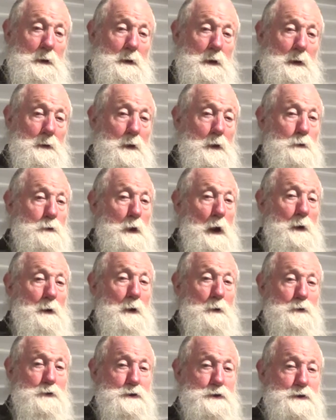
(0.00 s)
I
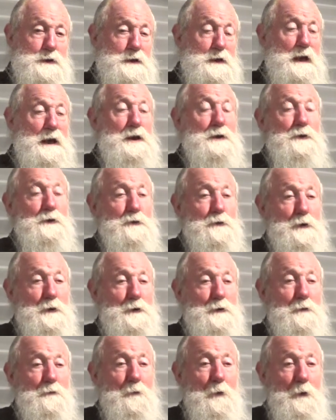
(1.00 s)
know she's in history
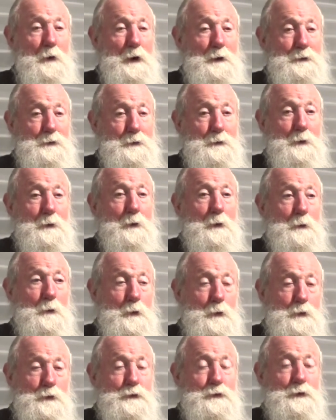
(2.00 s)
for us, although of
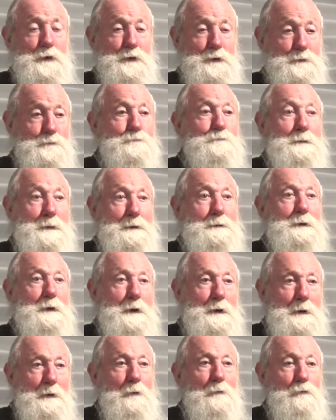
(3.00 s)
course she's
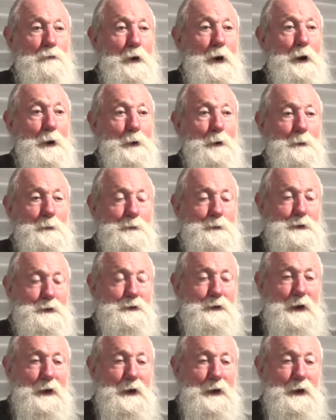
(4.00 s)
real, she's